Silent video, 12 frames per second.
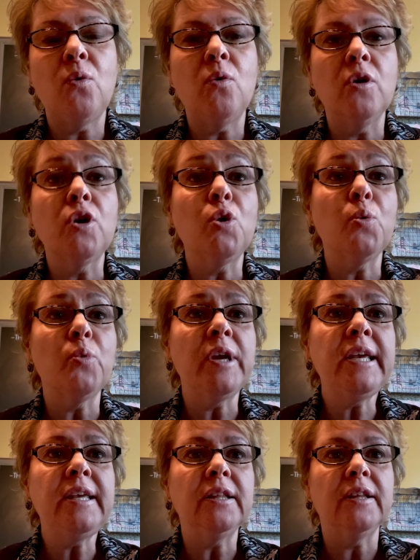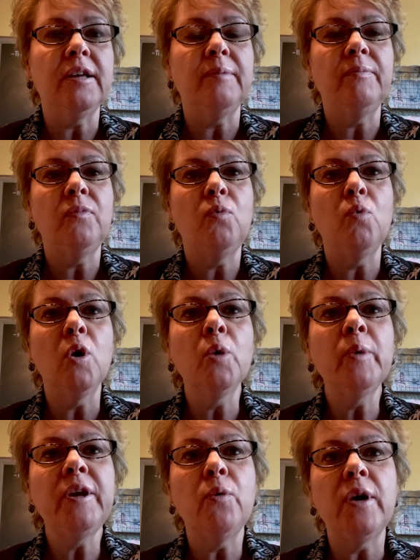or curriculum were
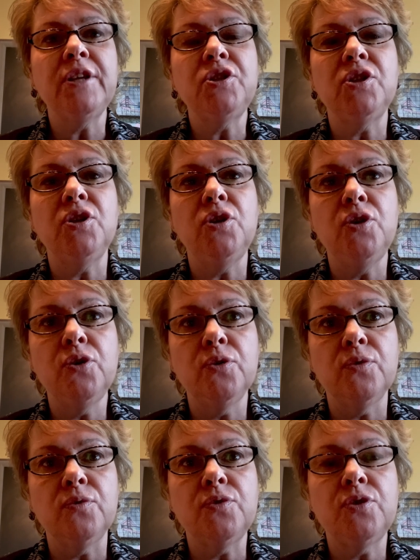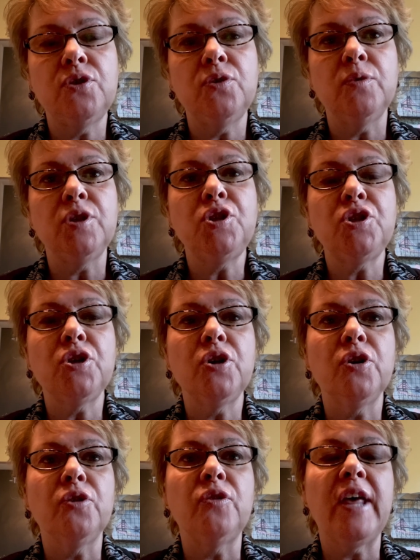we going to use to
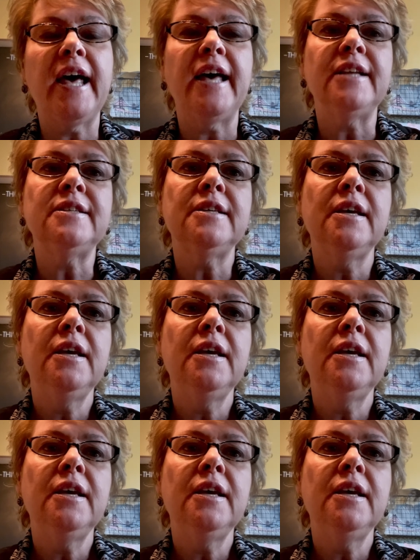ensure that